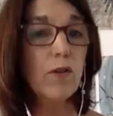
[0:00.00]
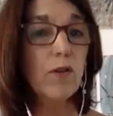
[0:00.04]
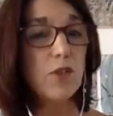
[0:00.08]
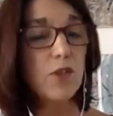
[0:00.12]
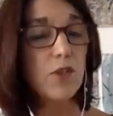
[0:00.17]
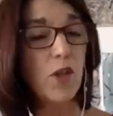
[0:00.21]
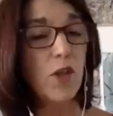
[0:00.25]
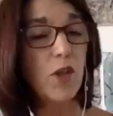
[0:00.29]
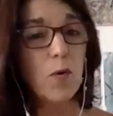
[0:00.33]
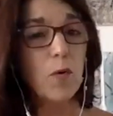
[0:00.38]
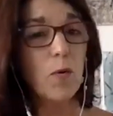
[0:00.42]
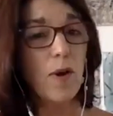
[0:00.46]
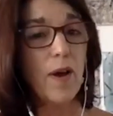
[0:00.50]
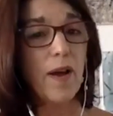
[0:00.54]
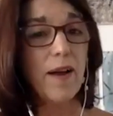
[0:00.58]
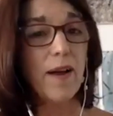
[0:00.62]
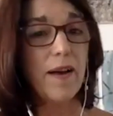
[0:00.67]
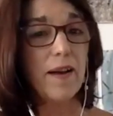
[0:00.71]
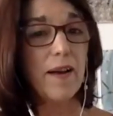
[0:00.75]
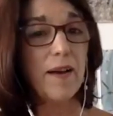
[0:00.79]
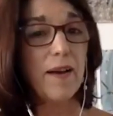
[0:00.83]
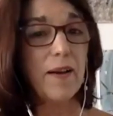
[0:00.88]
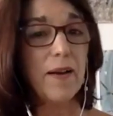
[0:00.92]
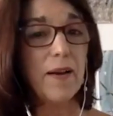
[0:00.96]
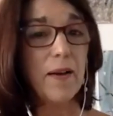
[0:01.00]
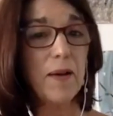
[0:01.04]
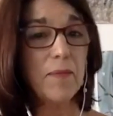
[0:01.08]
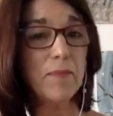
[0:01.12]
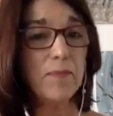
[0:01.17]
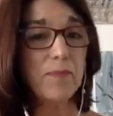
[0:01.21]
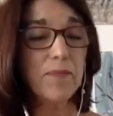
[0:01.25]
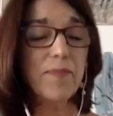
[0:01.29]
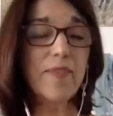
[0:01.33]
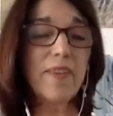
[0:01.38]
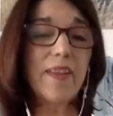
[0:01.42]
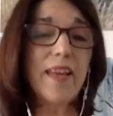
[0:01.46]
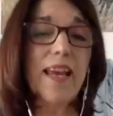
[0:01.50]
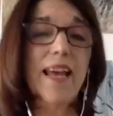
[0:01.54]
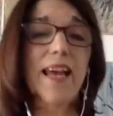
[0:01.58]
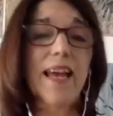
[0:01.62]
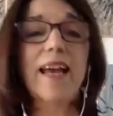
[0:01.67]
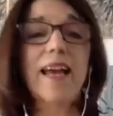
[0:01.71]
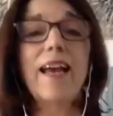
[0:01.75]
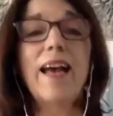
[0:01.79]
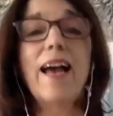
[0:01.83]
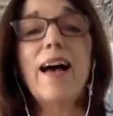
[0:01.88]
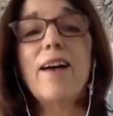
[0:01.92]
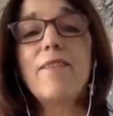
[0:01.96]
also uh,
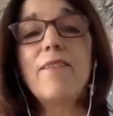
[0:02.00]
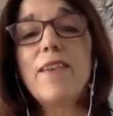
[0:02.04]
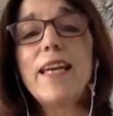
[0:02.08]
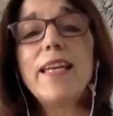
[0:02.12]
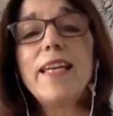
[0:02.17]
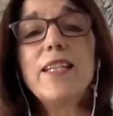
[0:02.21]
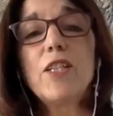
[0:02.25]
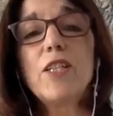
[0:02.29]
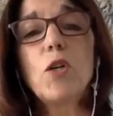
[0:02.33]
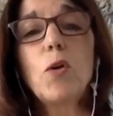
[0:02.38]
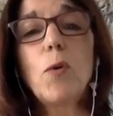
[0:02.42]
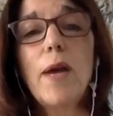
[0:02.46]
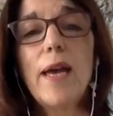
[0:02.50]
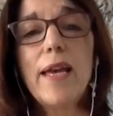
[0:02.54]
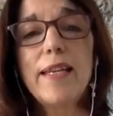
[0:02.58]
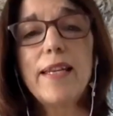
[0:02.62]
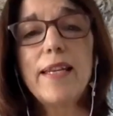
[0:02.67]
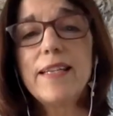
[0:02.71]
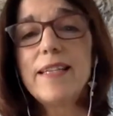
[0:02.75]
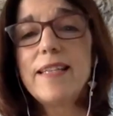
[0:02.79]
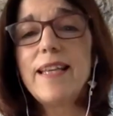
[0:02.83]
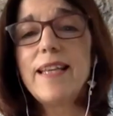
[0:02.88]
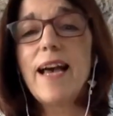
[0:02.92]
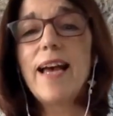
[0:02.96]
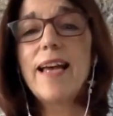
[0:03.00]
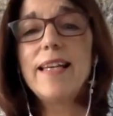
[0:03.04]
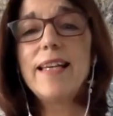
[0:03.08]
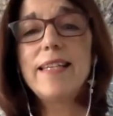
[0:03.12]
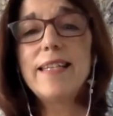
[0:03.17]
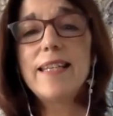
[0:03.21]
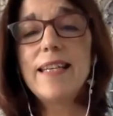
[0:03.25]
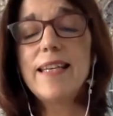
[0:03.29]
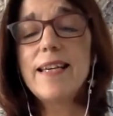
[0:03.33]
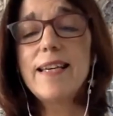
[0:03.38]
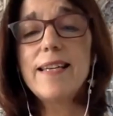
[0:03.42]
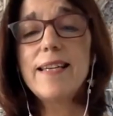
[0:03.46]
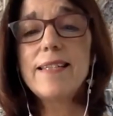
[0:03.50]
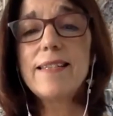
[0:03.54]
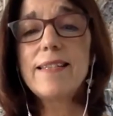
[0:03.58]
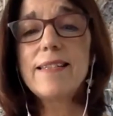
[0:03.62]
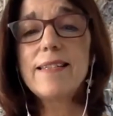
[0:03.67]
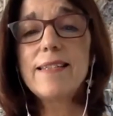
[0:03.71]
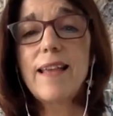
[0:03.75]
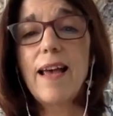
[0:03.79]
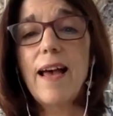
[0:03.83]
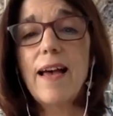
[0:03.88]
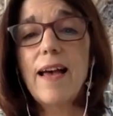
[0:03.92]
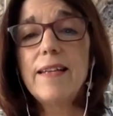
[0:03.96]
have integrated
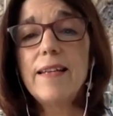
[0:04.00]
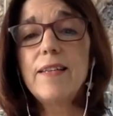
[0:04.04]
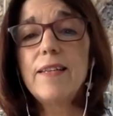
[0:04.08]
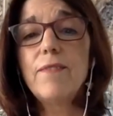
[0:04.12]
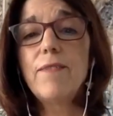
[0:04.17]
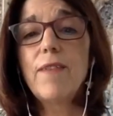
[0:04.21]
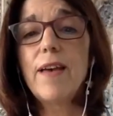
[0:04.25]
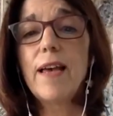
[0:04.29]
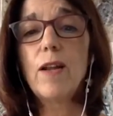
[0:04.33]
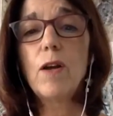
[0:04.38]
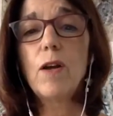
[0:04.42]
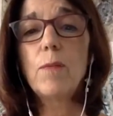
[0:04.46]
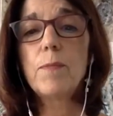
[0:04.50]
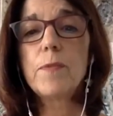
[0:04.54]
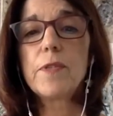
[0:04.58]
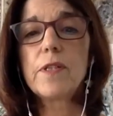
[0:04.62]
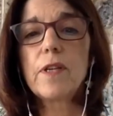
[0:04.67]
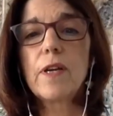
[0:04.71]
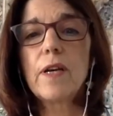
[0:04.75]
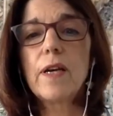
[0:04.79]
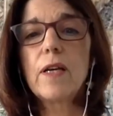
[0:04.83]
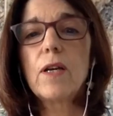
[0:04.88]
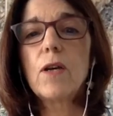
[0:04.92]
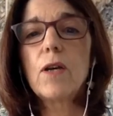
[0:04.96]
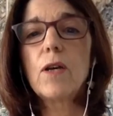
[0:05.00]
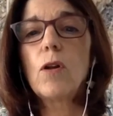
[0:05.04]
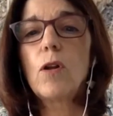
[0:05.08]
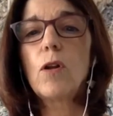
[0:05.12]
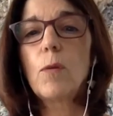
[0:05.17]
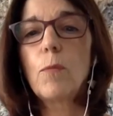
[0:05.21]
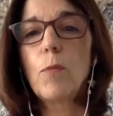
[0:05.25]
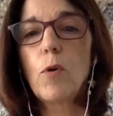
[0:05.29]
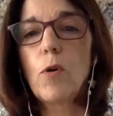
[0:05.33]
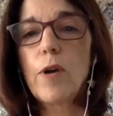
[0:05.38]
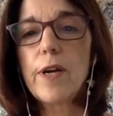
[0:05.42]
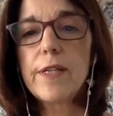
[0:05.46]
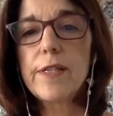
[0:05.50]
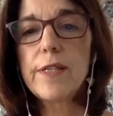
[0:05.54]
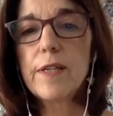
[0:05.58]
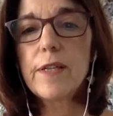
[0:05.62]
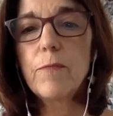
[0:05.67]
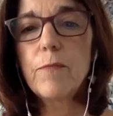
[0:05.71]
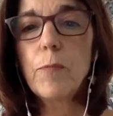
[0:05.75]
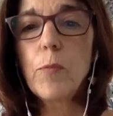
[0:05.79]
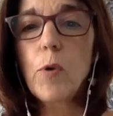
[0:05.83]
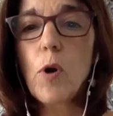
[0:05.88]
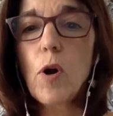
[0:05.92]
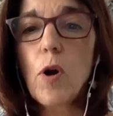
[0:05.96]
ideas and developed a
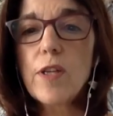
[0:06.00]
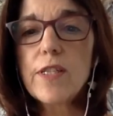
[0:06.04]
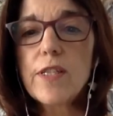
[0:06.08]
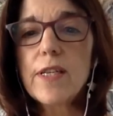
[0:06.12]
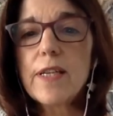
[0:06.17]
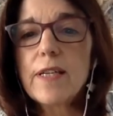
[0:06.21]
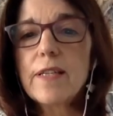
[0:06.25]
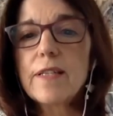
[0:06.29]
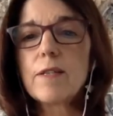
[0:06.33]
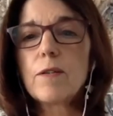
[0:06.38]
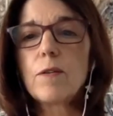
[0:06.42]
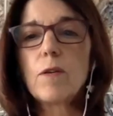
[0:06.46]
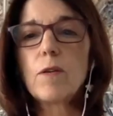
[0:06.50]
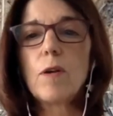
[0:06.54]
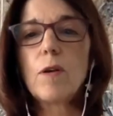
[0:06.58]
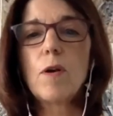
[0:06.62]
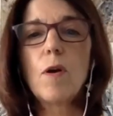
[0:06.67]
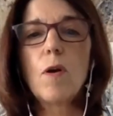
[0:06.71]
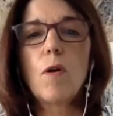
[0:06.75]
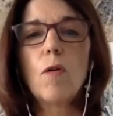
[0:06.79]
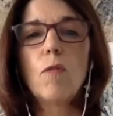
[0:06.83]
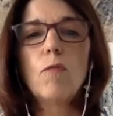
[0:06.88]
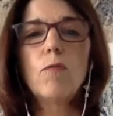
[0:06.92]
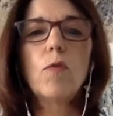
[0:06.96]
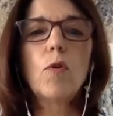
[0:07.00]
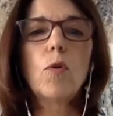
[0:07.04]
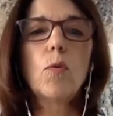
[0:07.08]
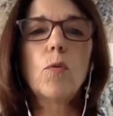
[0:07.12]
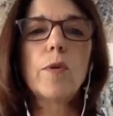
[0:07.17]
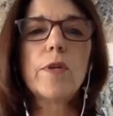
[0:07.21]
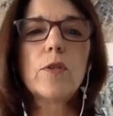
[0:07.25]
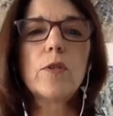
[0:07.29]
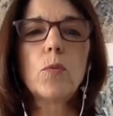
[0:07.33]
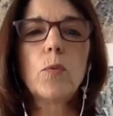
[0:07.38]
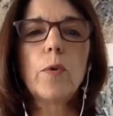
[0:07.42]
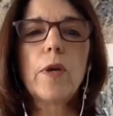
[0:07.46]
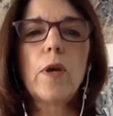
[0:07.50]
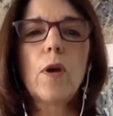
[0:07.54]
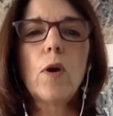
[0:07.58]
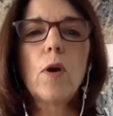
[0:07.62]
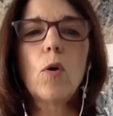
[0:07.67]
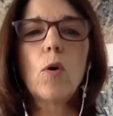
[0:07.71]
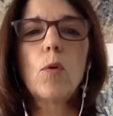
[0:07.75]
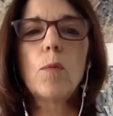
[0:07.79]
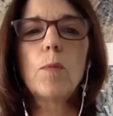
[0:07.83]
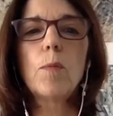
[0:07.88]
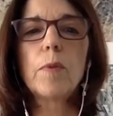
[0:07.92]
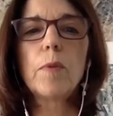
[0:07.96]
collaborative project for which we
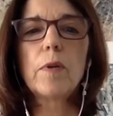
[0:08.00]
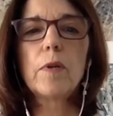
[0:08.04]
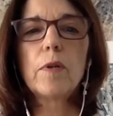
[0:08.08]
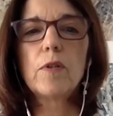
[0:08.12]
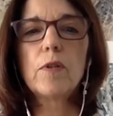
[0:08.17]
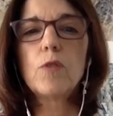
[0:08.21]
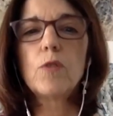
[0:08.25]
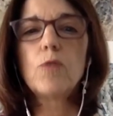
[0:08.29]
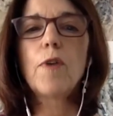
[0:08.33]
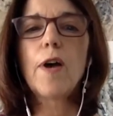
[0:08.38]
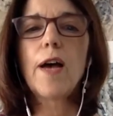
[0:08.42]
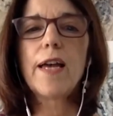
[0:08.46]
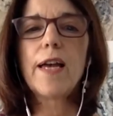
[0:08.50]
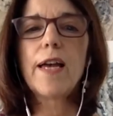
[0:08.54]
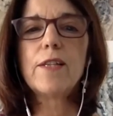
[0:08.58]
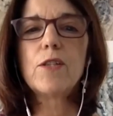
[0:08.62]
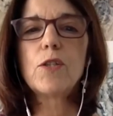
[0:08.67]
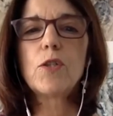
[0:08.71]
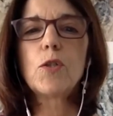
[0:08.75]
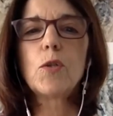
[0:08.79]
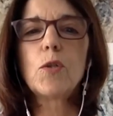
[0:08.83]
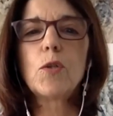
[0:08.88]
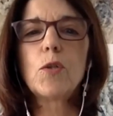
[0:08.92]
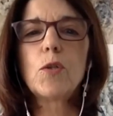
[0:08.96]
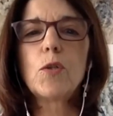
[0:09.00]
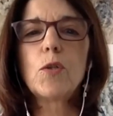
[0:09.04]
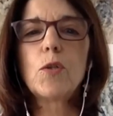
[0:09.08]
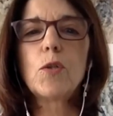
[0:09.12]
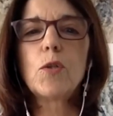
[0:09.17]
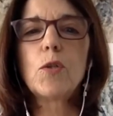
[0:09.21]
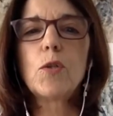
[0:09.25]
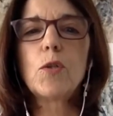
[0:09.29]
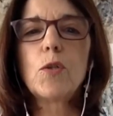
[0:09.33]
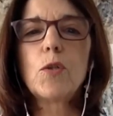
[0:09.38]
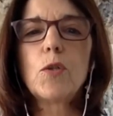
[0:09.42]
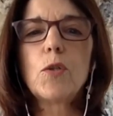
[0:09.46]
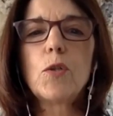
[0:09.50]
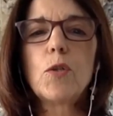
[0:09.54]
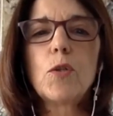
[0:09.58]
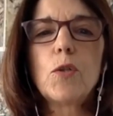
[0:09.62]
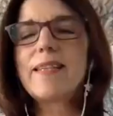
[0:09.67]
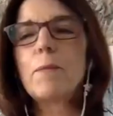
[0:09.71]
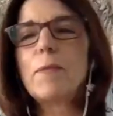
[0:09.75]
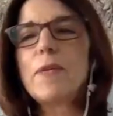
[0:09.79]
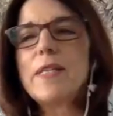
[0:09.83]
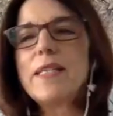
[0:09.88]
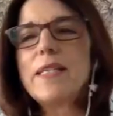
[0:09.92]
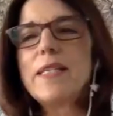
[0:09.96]
hope to find soon an
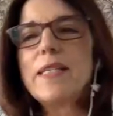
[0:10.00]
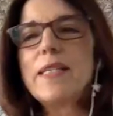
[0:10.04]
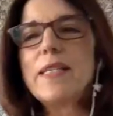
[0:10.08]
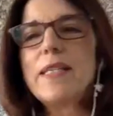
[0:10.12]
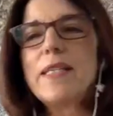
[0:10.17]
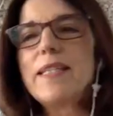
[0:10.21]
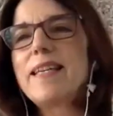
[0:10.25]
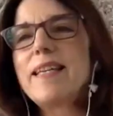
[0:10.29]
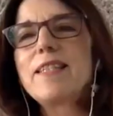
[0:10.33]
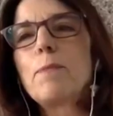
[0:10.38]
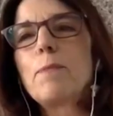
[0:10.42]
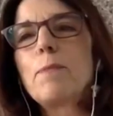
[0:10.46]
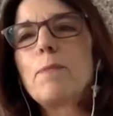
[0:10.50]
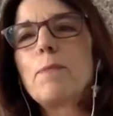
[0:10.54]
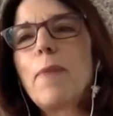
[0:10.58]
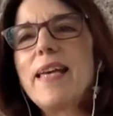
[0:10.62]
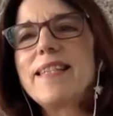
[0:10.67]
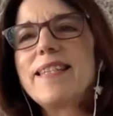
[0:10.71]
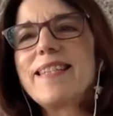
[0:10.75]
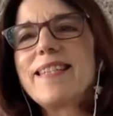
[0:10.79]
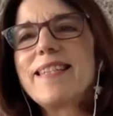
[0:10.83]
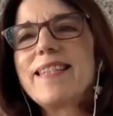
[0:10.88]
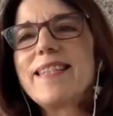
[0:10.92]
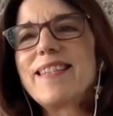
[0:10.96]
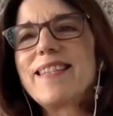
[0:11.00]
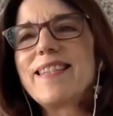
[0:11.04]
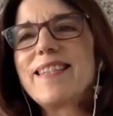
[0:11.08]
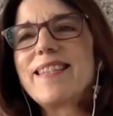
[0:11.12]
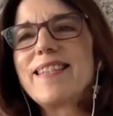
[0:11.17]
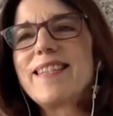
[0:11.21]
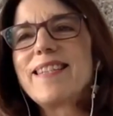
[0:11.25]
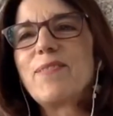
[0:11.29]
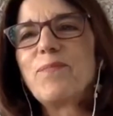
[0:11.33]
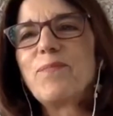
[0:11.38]
exhibiting space.